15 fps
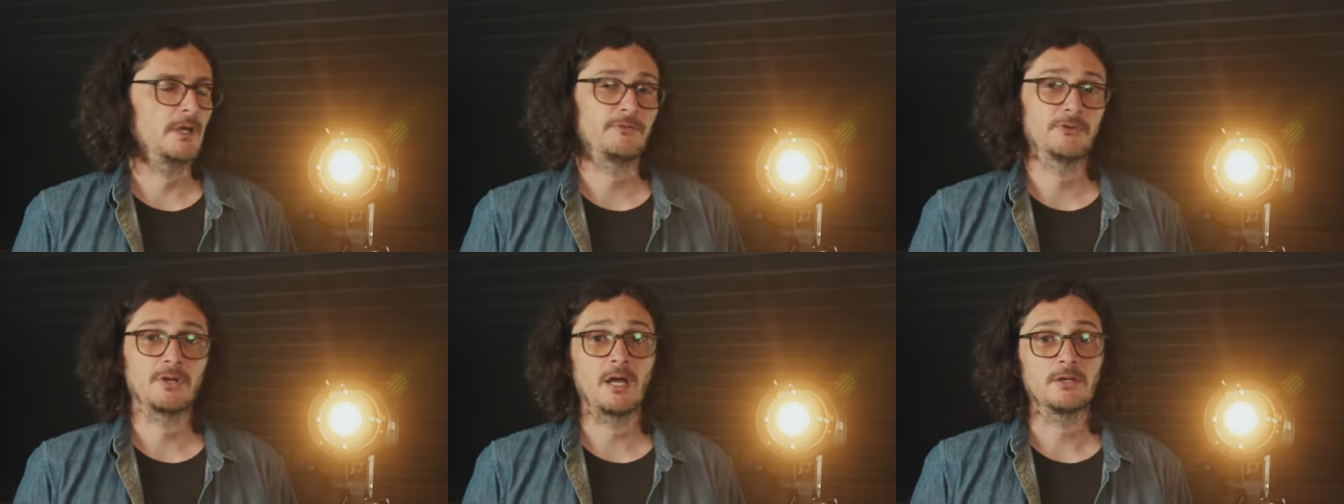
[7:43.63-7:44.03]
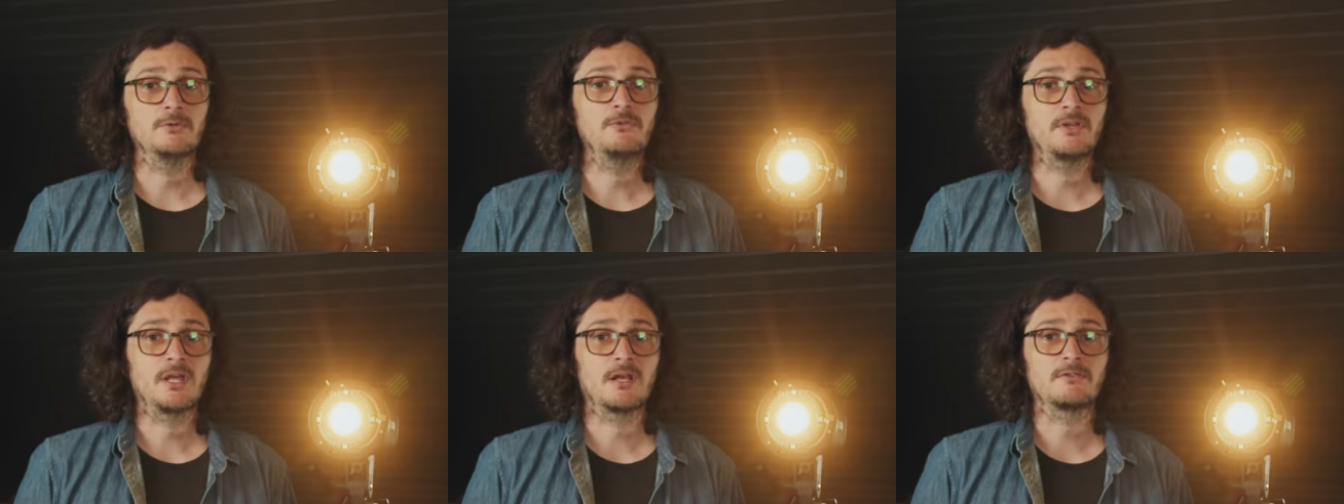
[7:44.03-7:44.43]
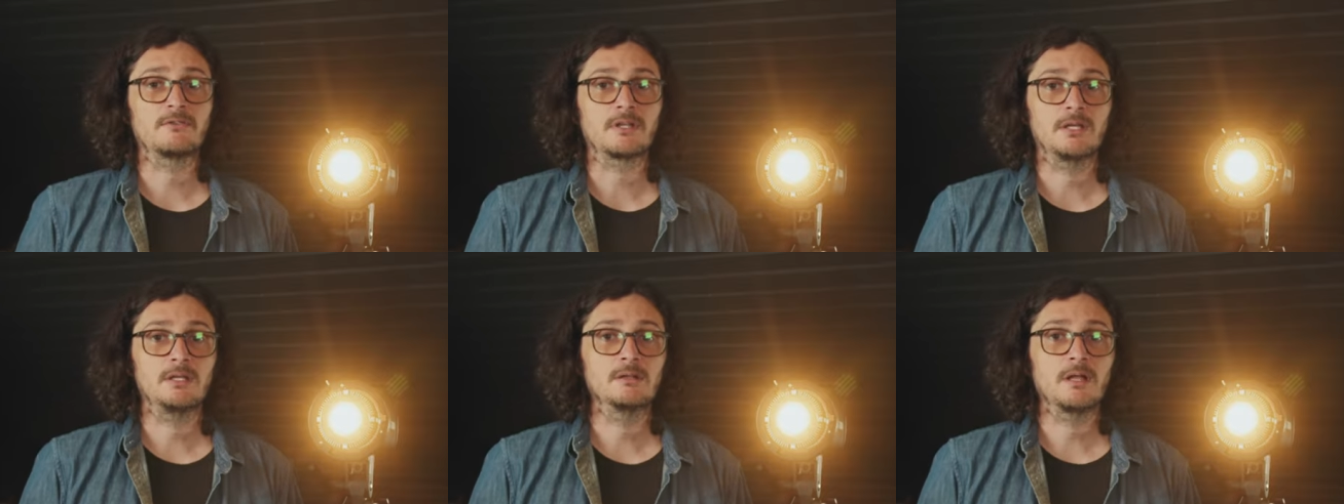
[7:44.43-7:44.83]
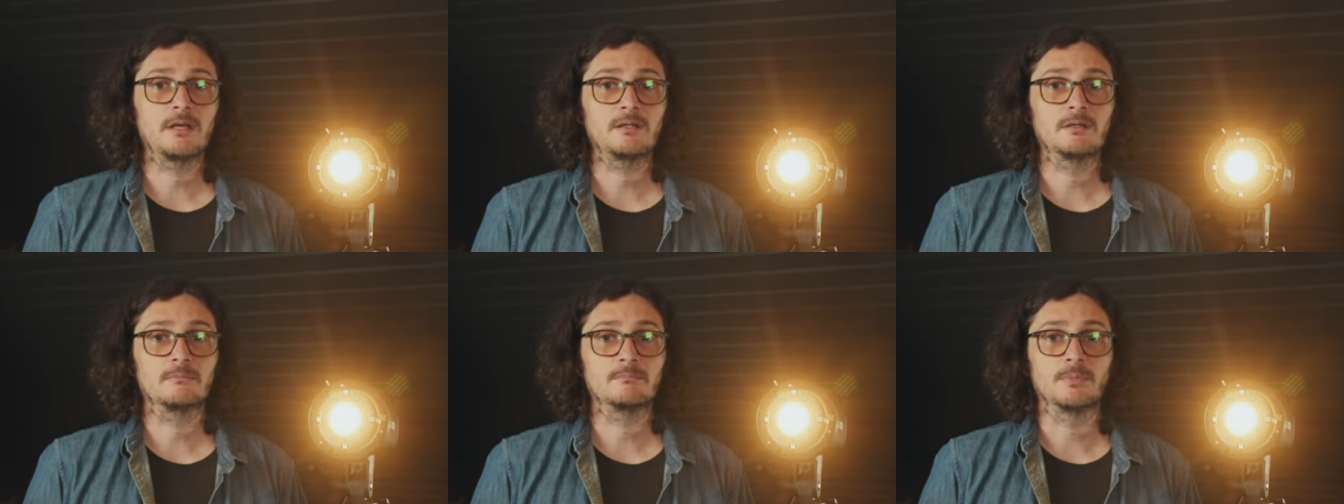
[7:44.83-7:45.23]
If you're not using it as a key
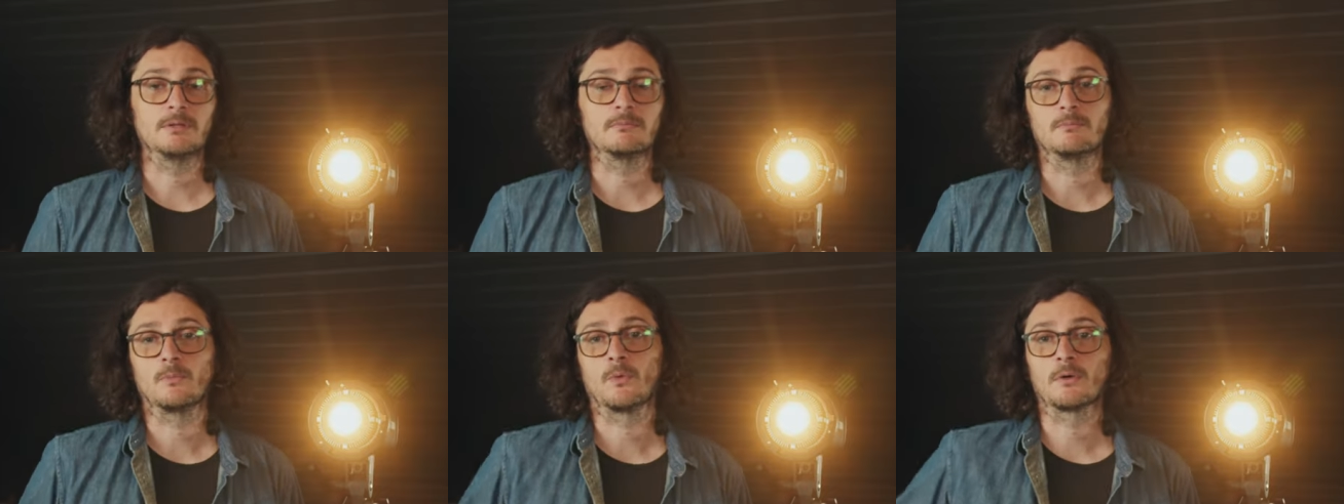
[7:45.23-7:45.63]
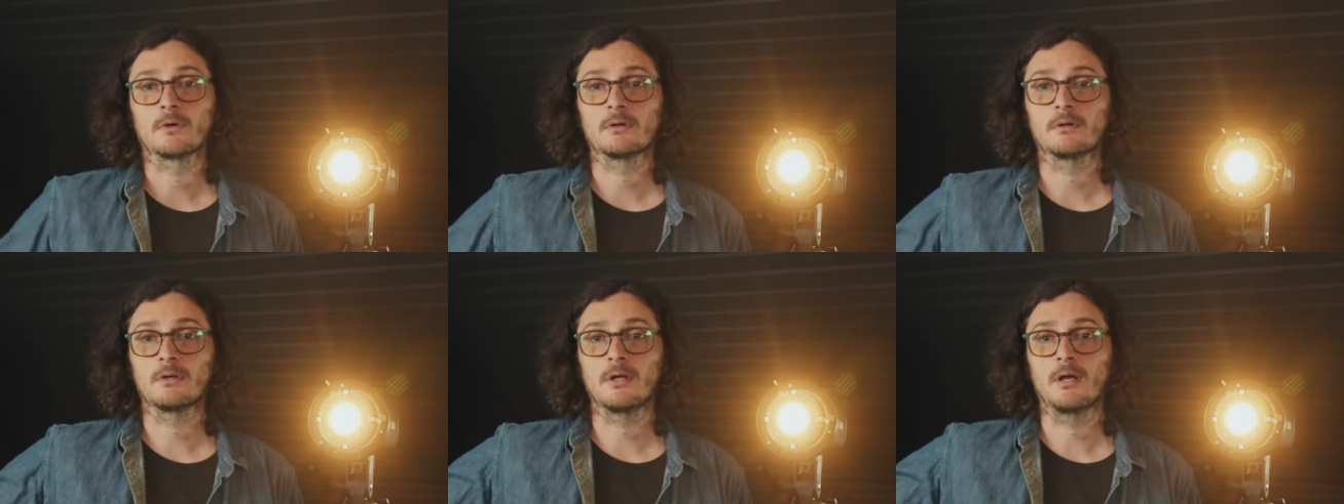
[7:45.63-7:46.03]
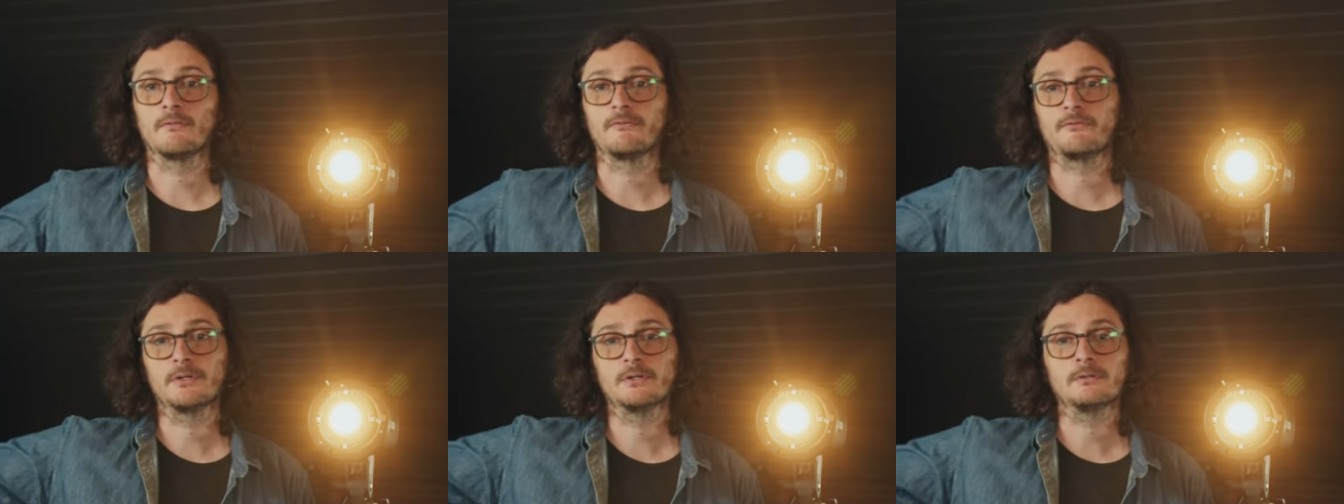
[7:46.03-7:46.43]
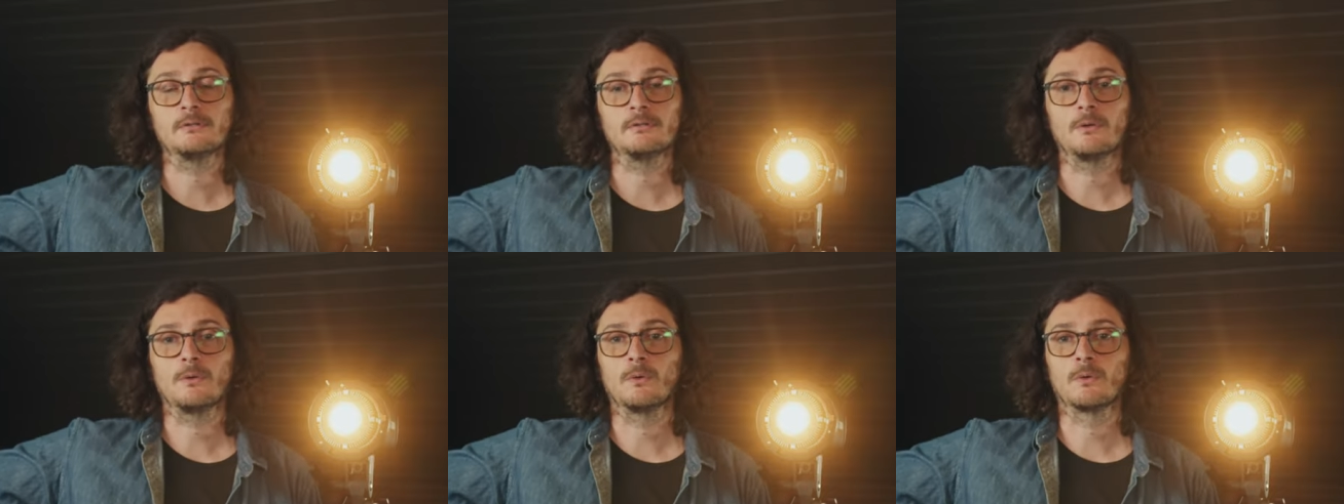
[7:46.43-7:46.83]
light, but more a
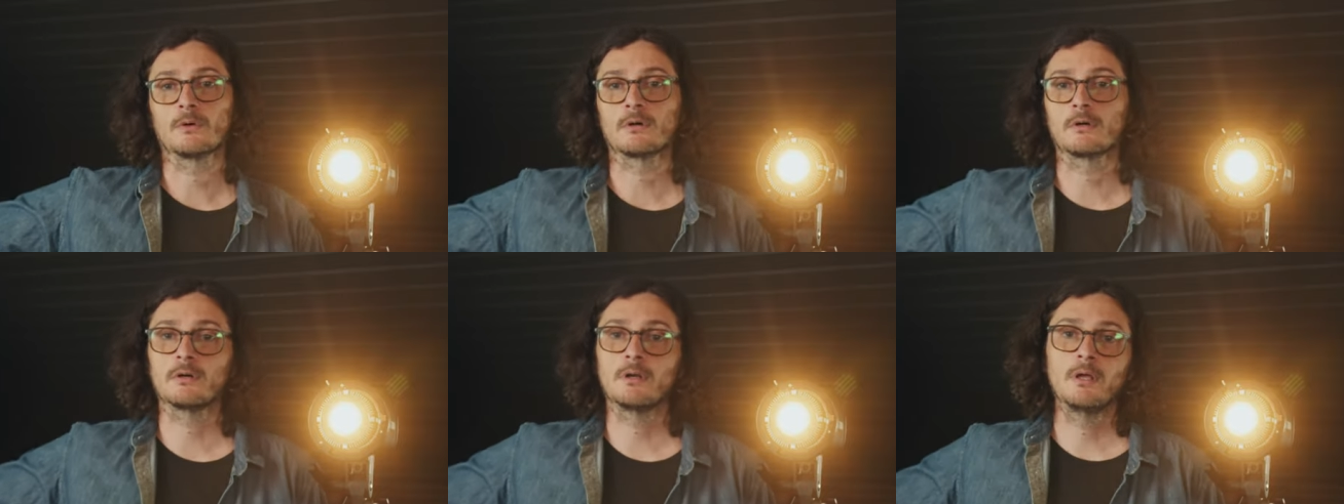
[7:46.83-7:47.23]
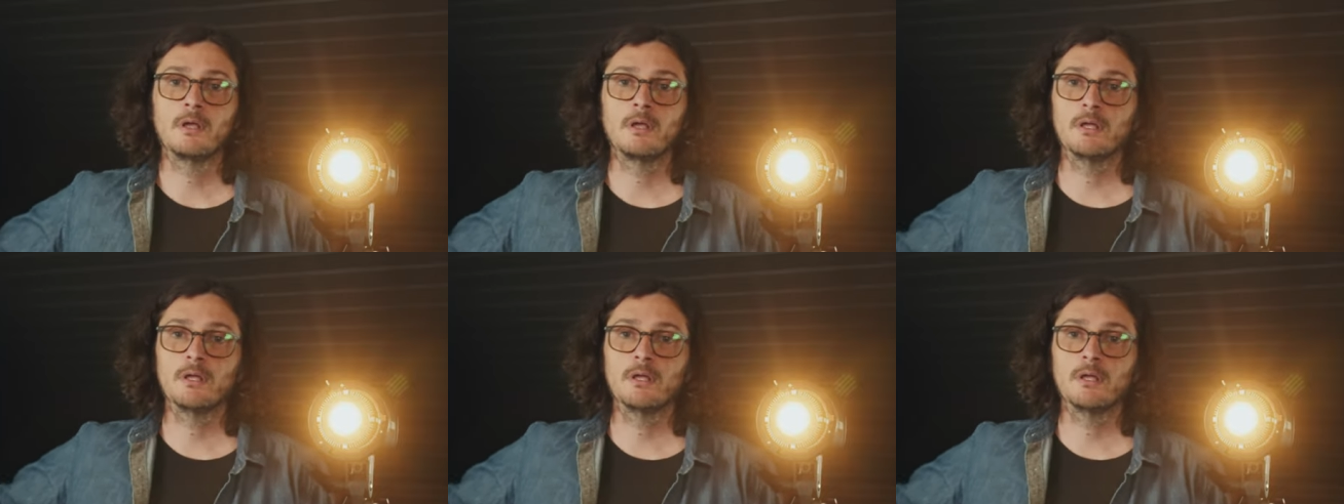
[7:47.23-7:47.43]
fill or